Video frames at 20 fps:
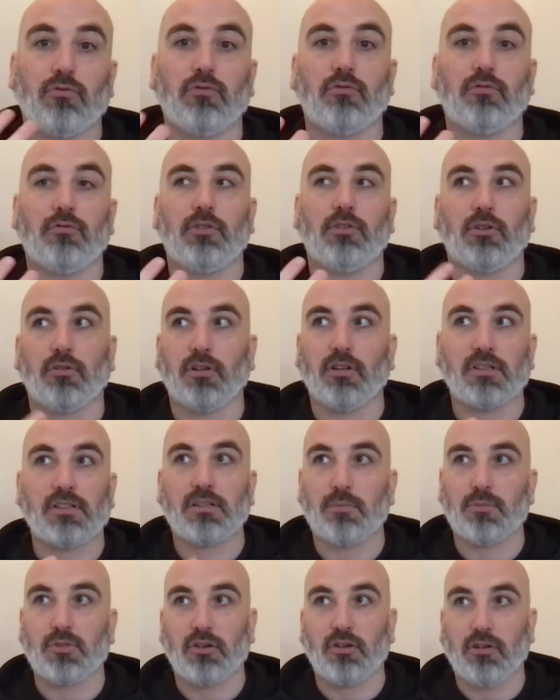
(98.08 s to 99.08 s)
you know, like
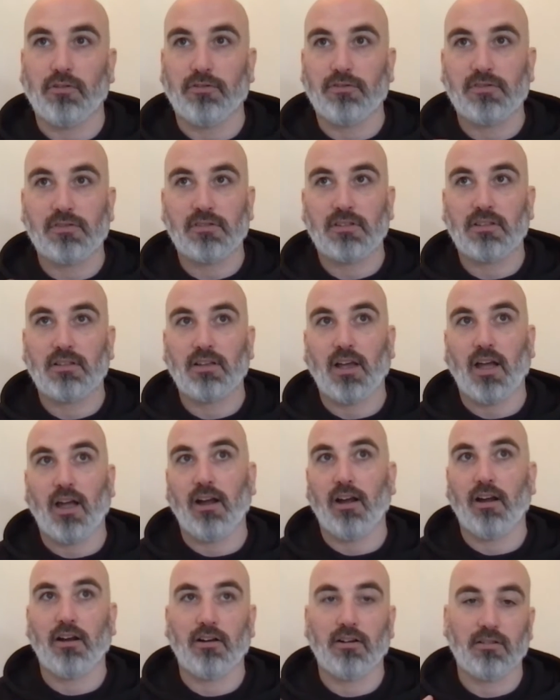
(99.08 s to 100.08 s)
some sort of
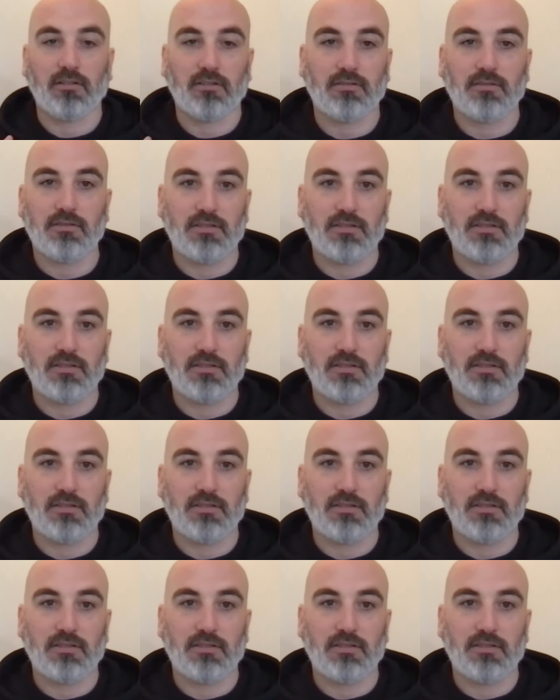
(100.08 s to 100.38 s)
car